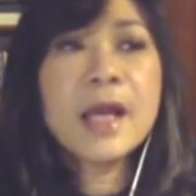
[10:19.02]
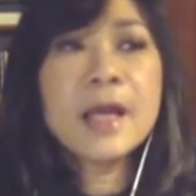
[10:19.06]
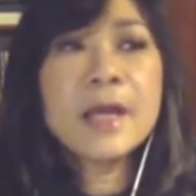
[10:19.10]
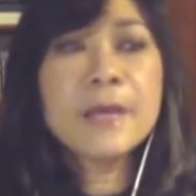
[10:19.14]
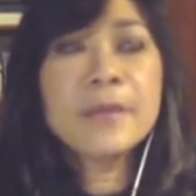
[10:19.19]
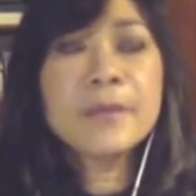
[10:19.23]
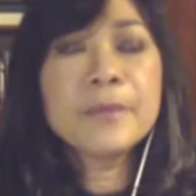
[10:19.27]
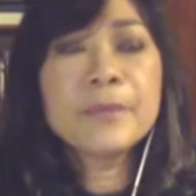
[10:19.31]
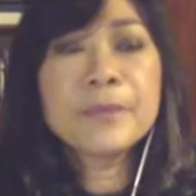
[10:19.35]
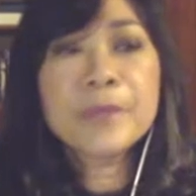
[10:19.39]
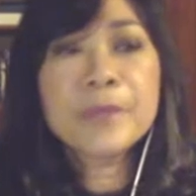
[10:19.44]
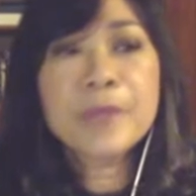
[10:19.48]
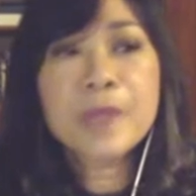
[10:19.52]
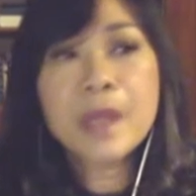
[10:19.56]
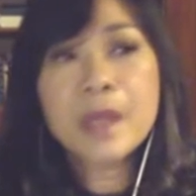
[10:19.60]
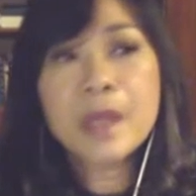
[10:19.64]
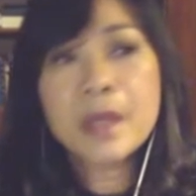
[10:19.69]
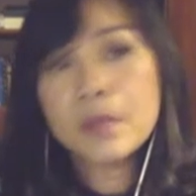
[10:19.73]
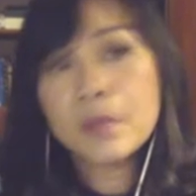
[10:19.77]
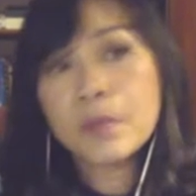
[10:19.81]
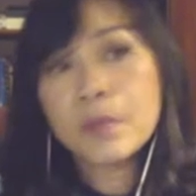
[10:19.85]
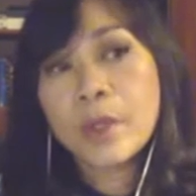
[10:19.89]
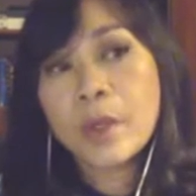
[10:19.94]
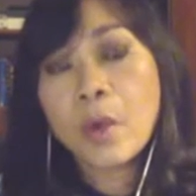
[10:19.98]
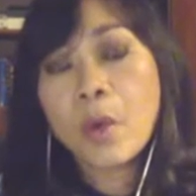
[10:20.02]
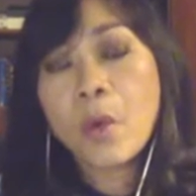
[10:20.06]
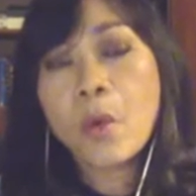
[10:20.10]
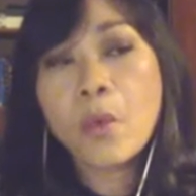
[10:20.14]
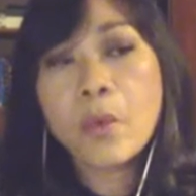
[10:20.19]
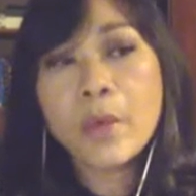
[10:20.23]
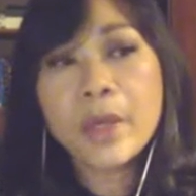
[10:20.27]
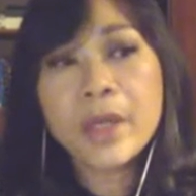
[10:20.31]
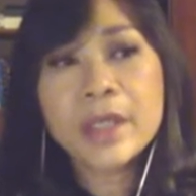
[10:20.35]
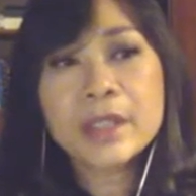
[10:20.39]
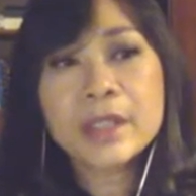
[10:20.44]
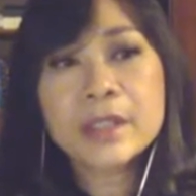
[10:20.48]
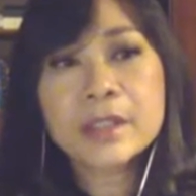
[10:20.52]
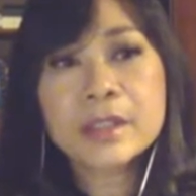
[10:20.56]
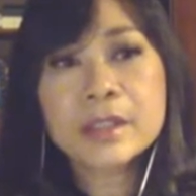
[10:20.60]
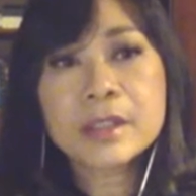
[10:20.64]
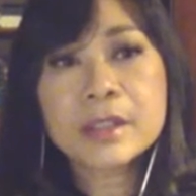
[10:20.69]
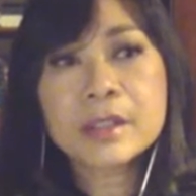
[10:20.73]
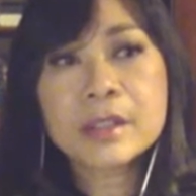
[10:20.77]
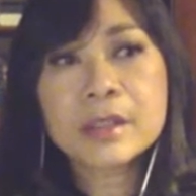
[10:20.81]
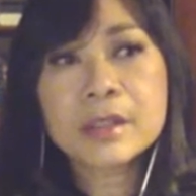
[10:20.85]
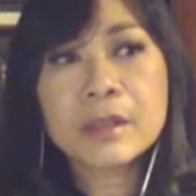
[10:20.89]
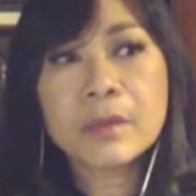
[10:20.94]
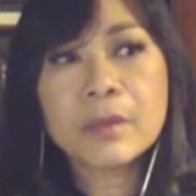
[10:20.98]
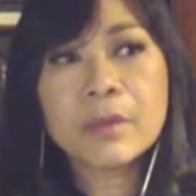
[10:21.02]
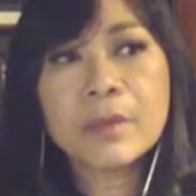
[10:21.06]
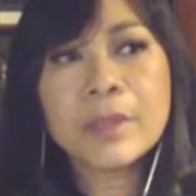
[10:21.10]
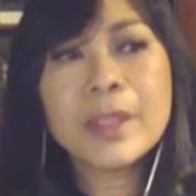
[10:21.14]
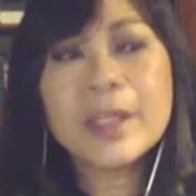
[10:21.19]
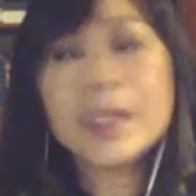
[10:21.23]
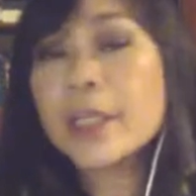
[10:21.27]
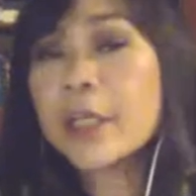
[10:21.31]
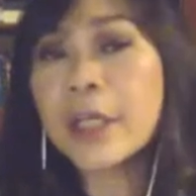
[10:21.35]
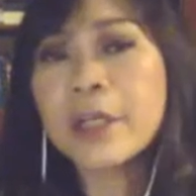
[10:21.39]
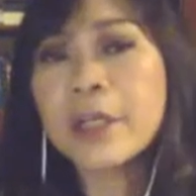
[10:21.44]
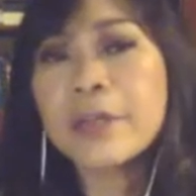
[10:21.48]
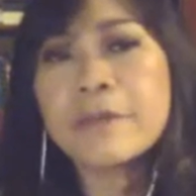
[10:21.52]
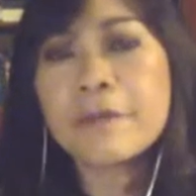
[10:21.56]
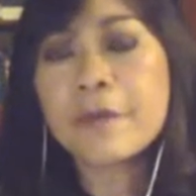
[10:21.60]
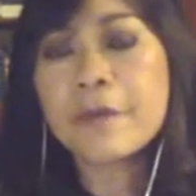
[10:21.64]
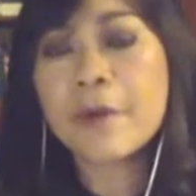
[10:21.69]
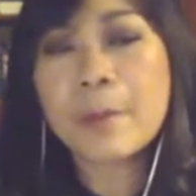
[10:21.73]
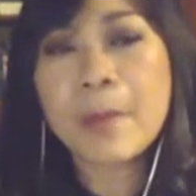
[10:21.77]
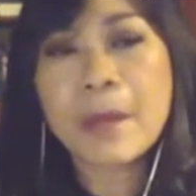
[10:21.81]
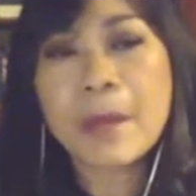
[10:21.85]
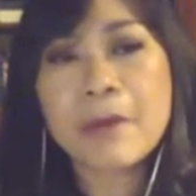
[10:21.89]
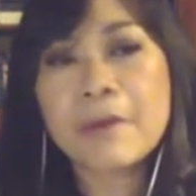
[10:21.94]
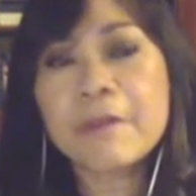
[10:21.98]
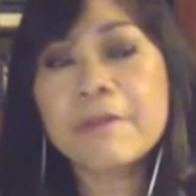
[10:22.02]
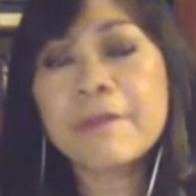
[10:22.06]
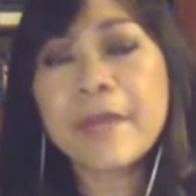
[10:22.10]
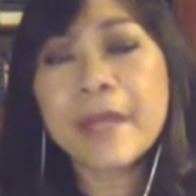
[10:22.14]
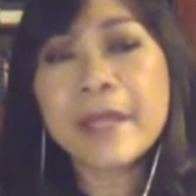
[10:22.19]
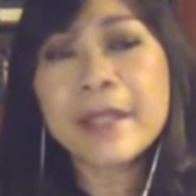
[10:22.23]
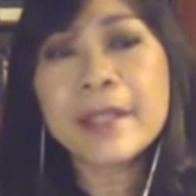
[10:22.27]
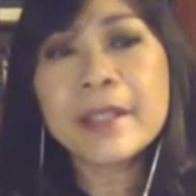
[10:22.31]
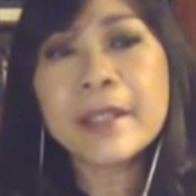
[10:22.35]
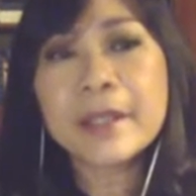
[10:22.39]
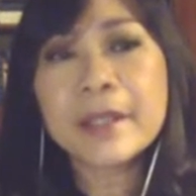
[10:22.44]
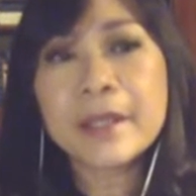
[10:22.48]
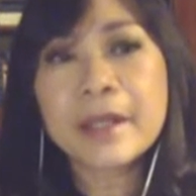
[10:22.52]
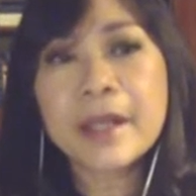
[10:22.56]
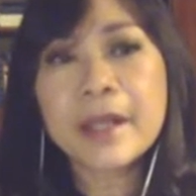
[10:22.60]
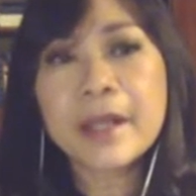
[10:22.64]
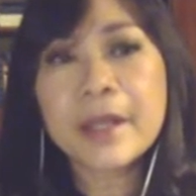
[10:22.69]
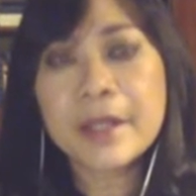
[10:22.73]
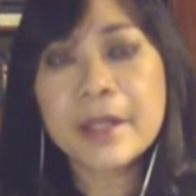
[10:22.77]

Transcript: And we learn from our failure.